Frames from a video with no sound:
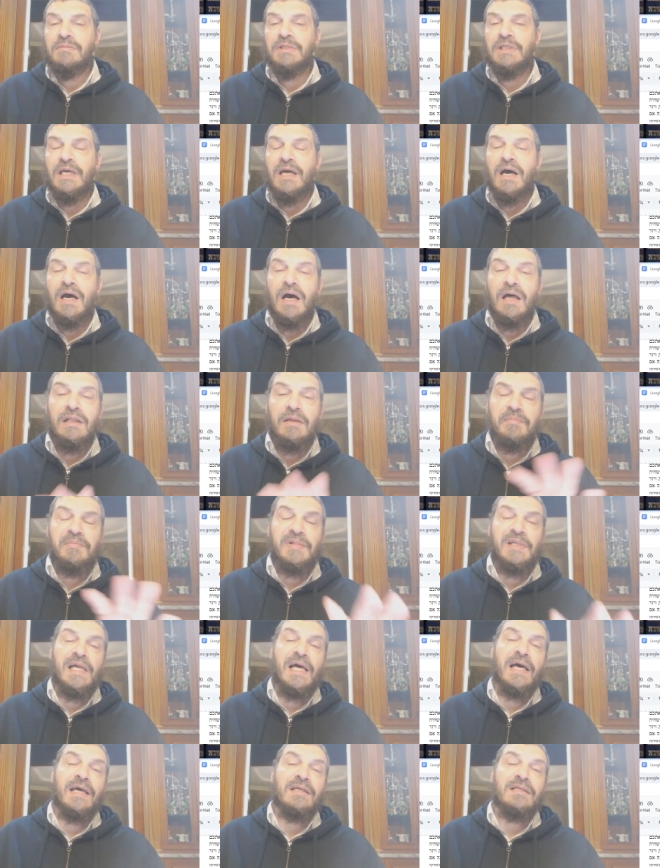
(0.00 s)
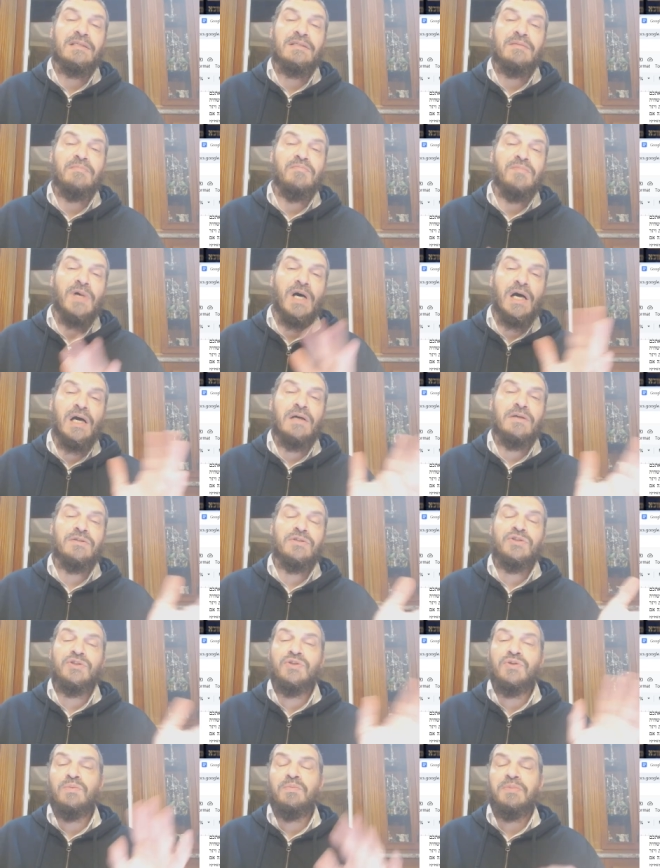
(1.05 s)
But other planets, Mars,
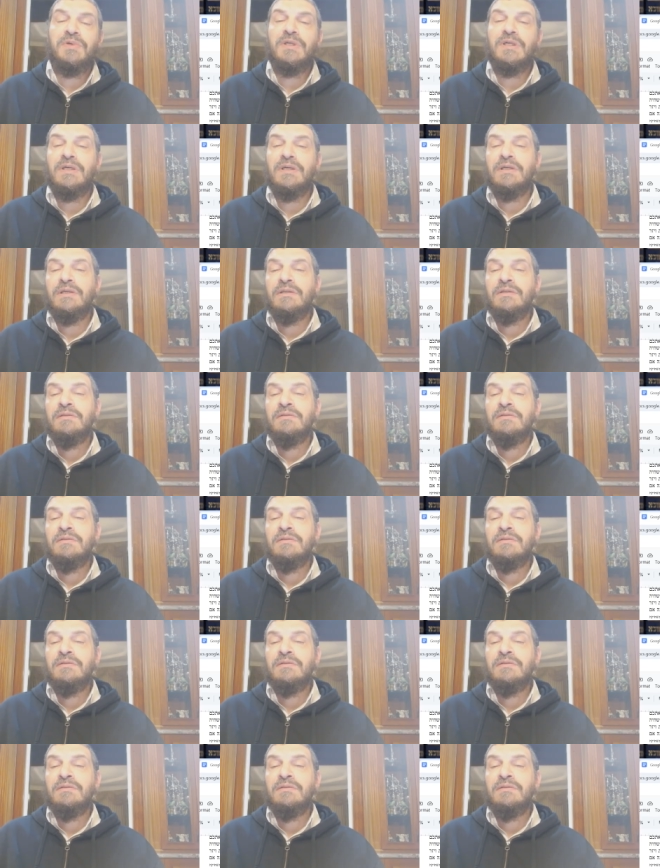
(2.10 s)
Jupiter,